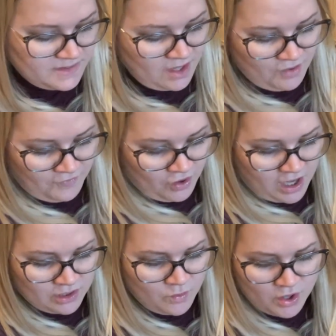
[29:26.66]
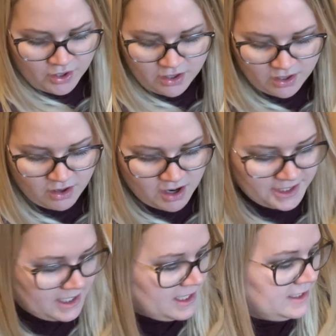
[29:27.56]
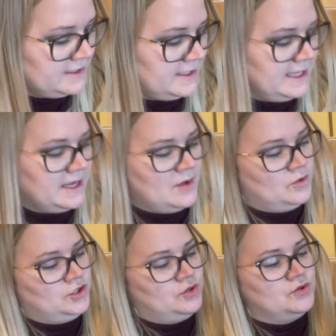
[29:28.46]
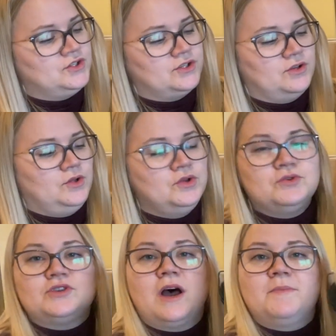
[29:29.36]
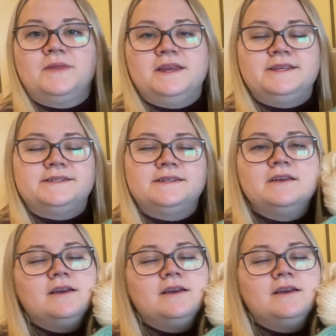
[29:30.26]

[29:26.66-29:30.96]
colorwork cardigan that I would use up these